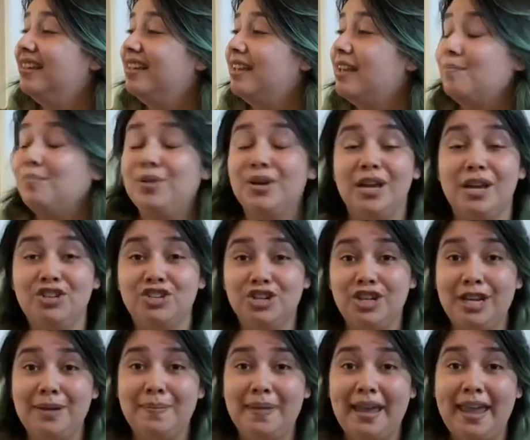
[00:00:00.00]
Put a treat
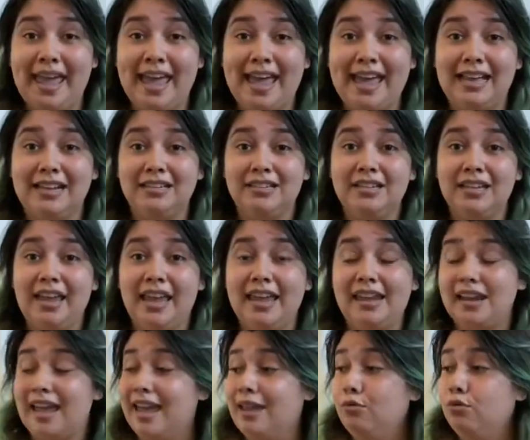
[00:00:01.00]
in my hand and
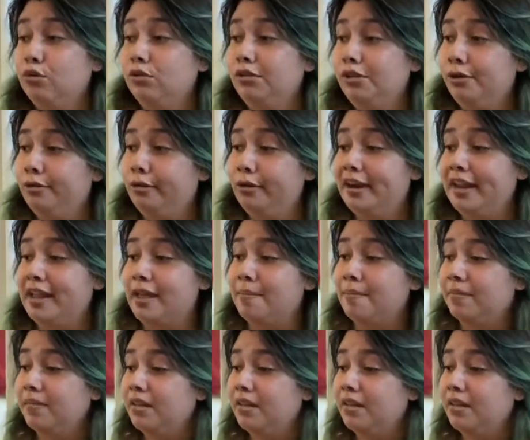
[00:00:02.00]
I will lure him